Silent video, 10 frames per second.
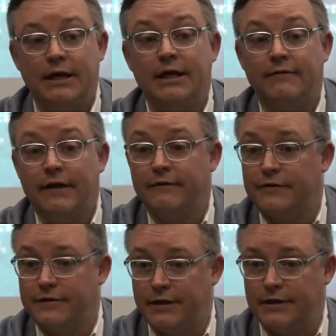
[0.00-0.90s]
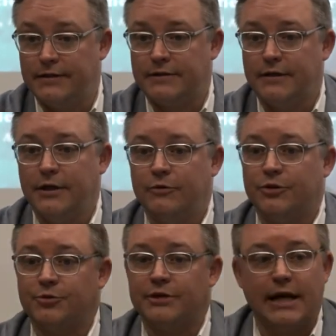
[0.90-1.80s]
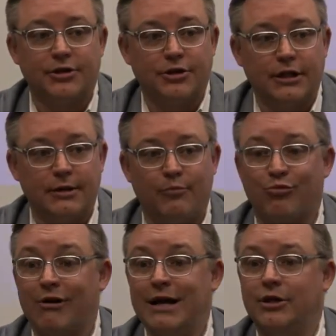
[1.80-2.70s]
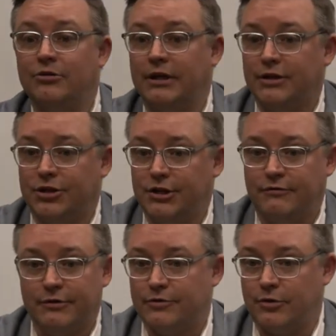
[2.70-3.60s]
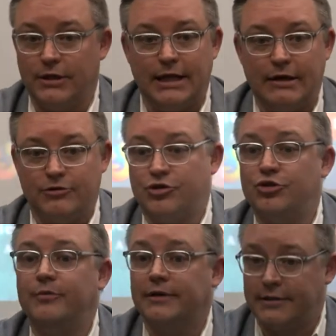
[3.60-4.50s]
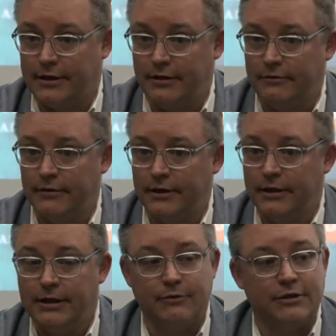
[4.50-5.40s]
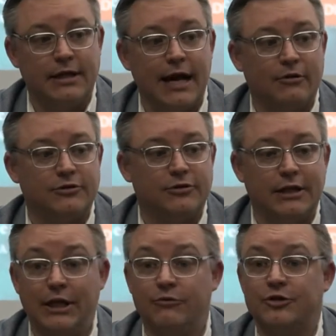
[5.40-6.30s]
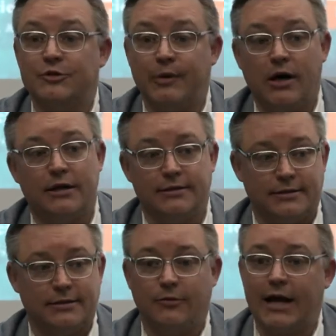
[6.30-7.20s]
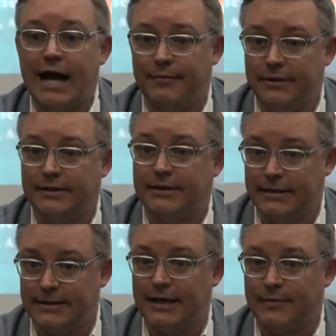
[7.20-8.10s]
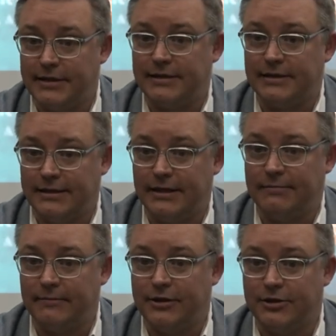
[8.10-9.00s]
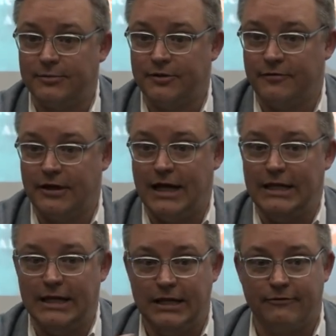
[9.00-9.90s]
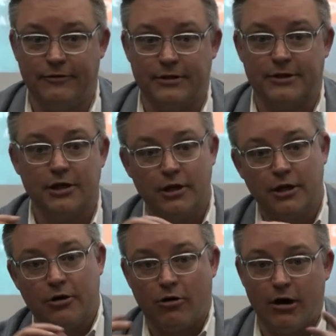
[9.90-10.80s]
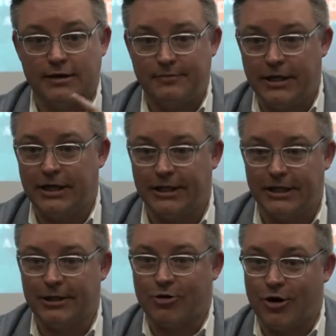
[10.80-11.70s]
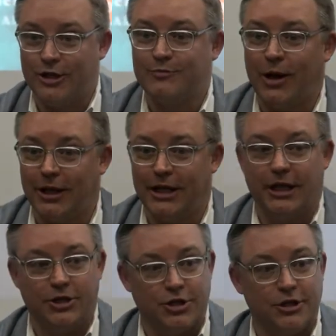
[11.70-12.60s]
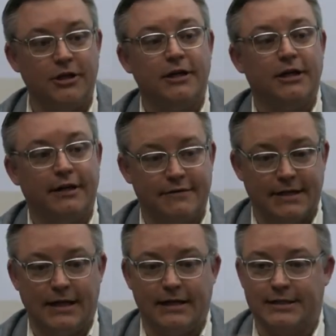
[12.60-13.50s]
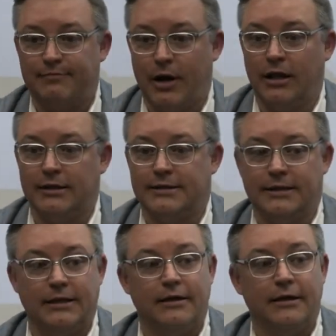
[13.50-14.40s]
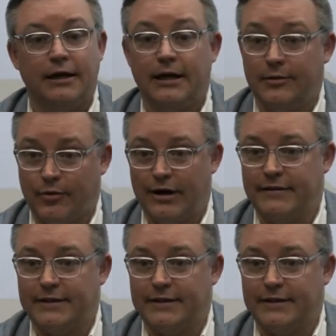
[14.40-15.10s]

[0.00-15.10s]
Innovate for Cities, which was actually a brand new initiative that was only announced 2 months ago, that was announced in response to what happened at Cities IPCC in terms of a need for this cross-mingling, cross-pollination of science, policy, and the private